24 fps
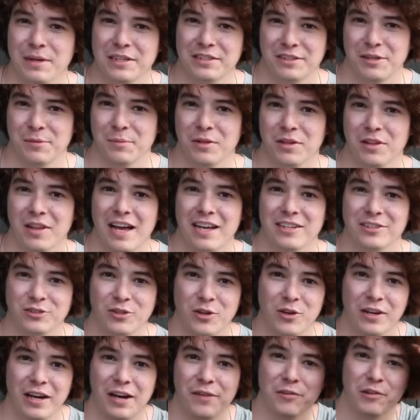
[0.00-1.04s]
messed up the last
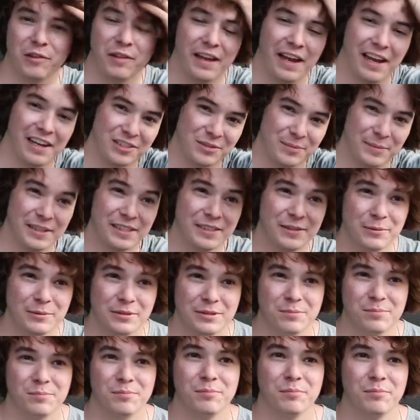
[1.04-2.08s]
song after they asked me. It
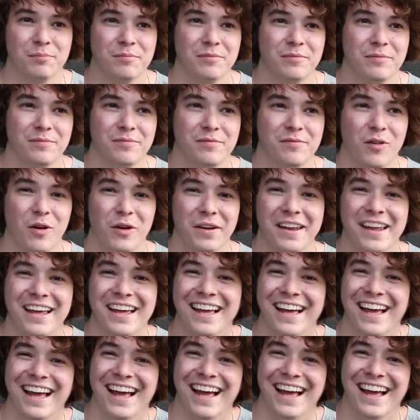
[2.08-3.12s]
was
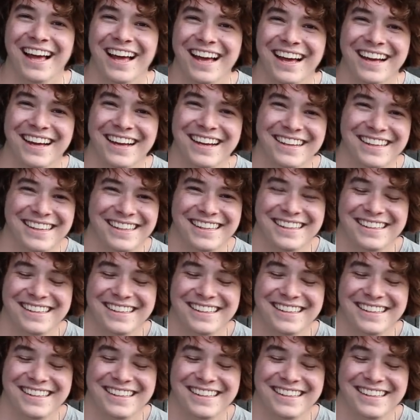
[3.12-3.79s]
fun.